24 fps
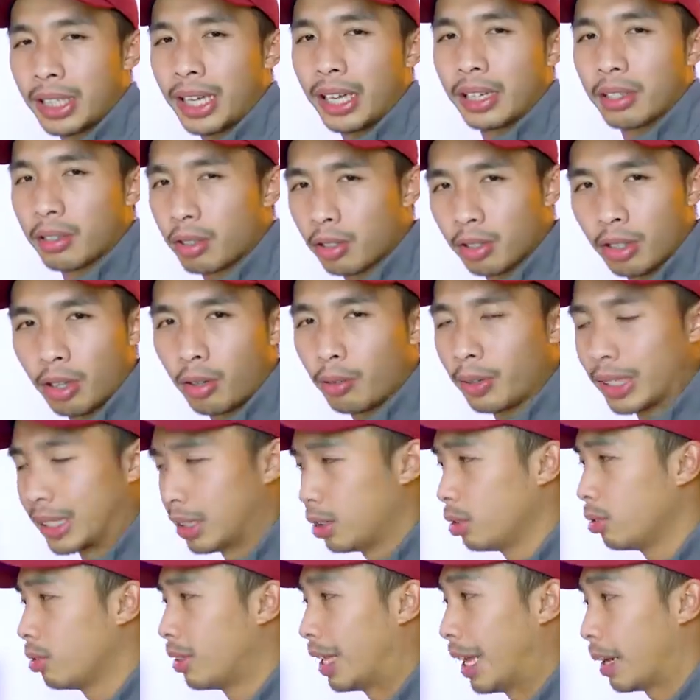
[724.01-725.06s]
Yeah, you could always
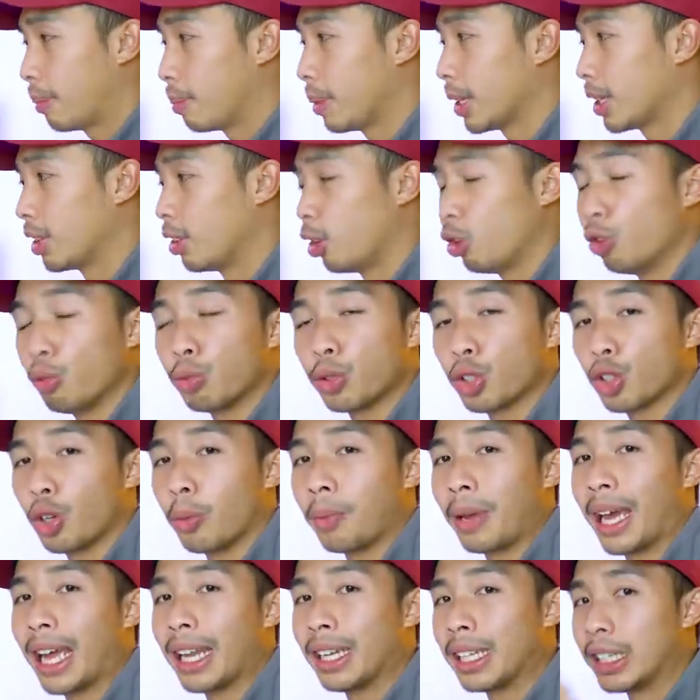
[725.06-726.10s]
do that, but the oops
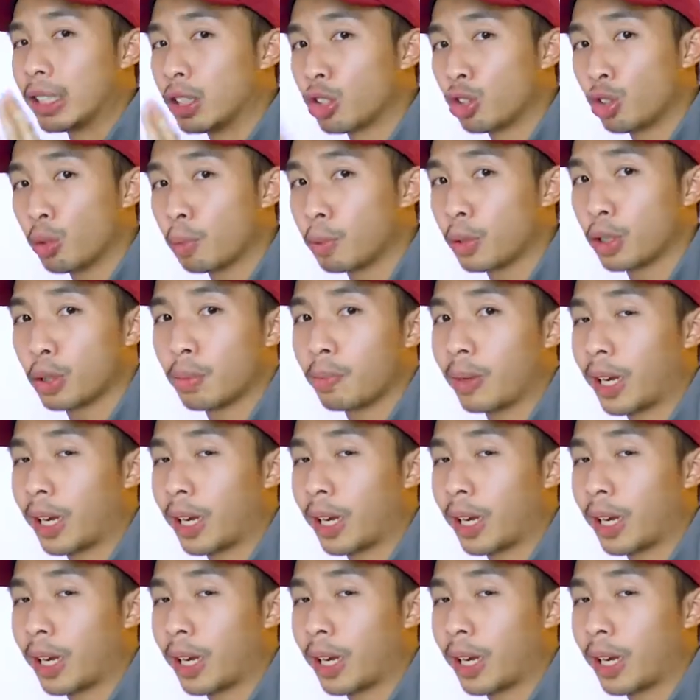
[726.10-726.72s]
command is super